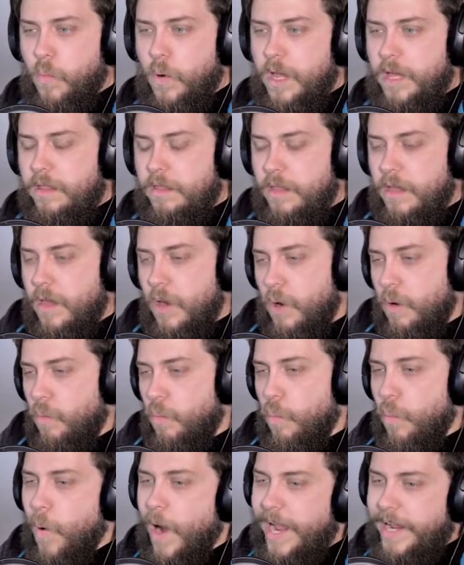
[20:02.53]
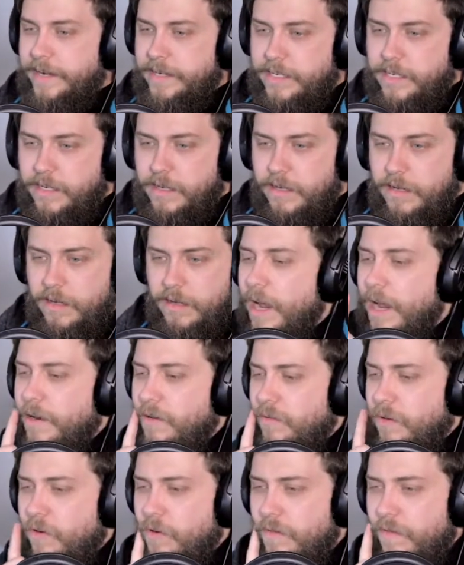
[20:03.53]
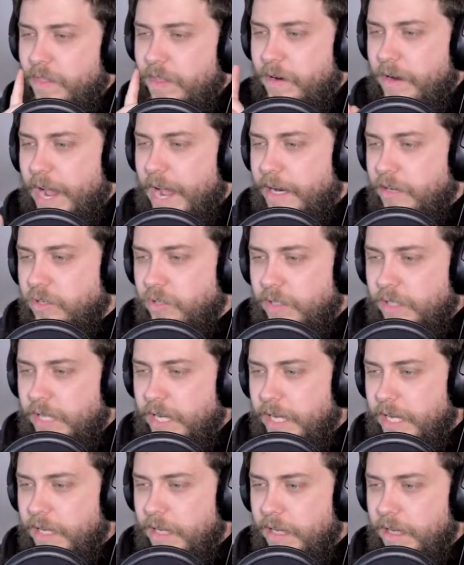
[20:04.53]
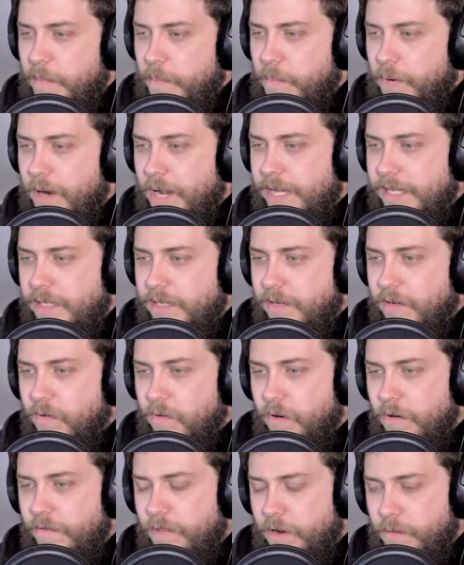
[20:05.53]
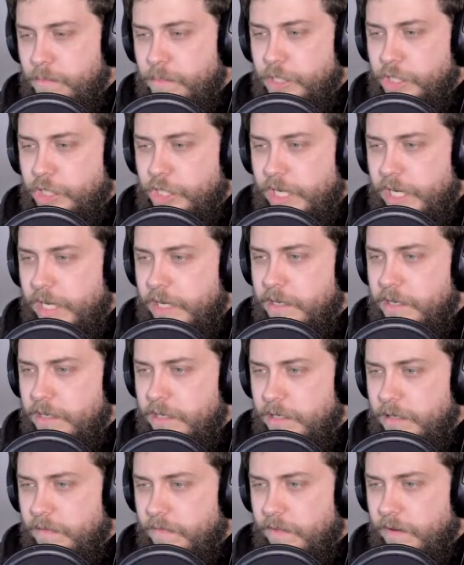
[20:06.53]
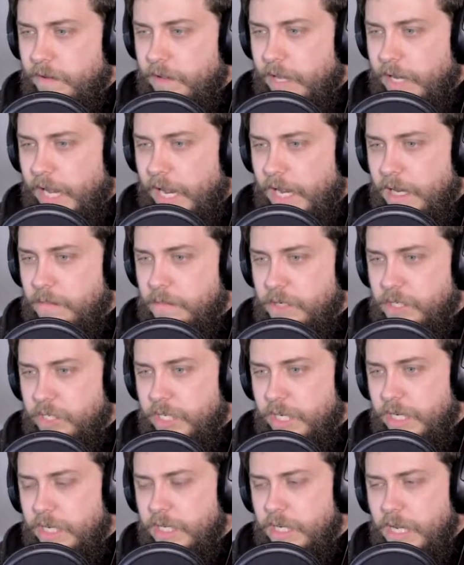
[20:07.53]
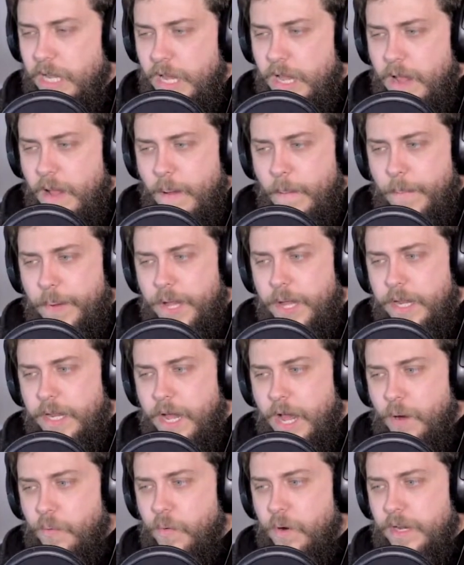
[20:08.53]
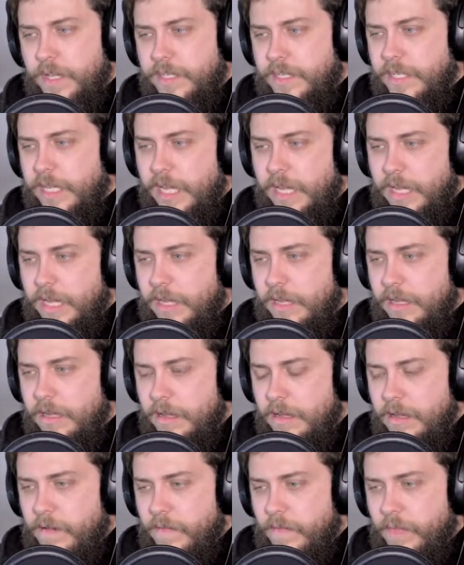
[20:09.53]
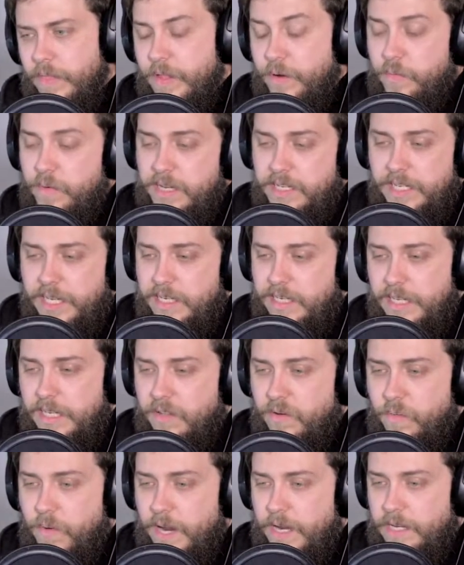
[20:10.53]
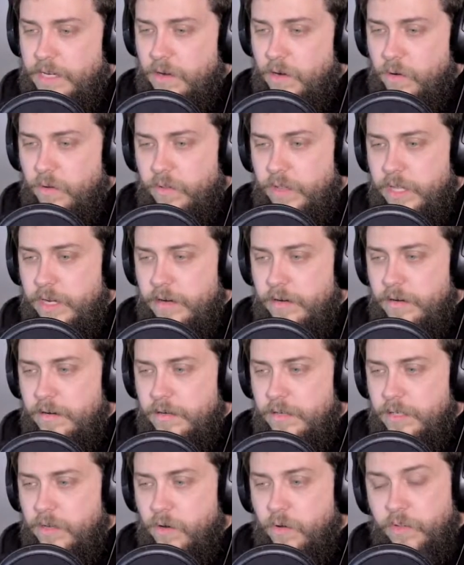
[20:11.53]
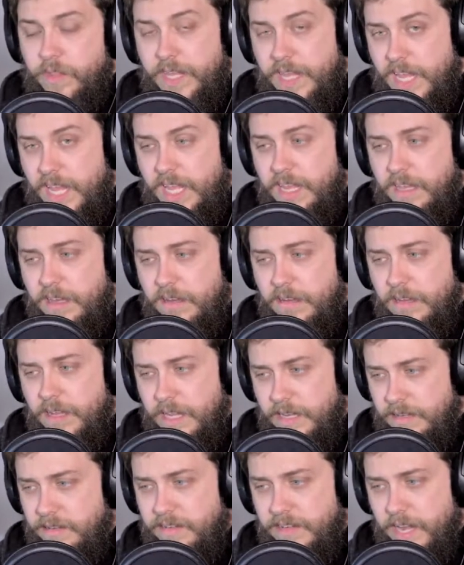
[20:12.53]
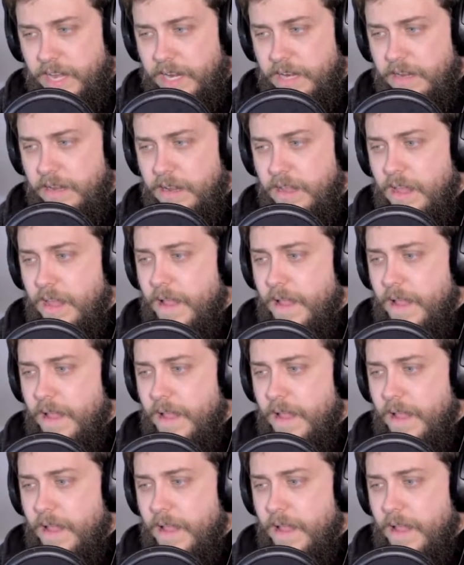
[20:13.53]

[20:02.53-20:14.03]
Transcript: with white I don't know if they're actually like pressed or if they're machined. They're like hand machined, but I want to say they're recessed either way to hold the ink inside.